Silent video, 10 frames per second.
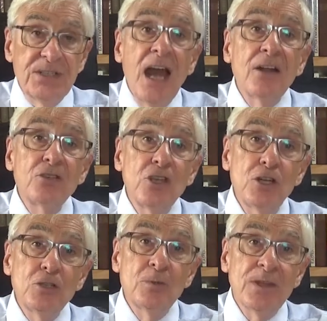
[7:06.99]
in our
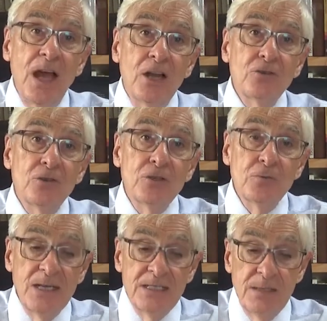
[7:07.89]
church with
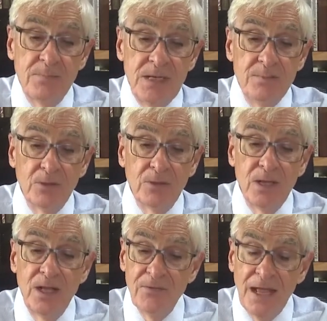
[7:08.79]
120 people,
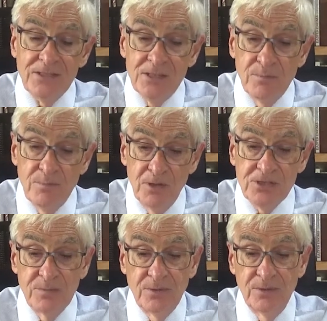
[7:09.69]
that's
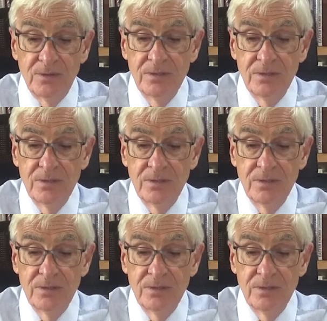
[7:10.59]
impossible.